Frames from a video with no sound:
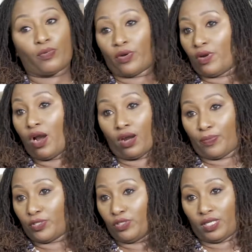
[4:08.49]
a wrong
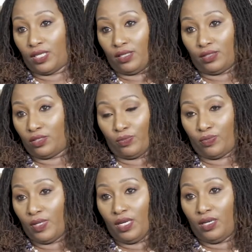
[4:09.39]
opportunity i mean there's a
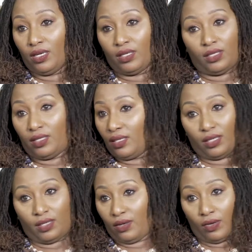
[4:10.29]
wrong time to ask
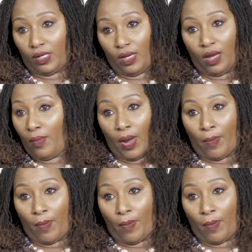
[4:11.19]
about promotion.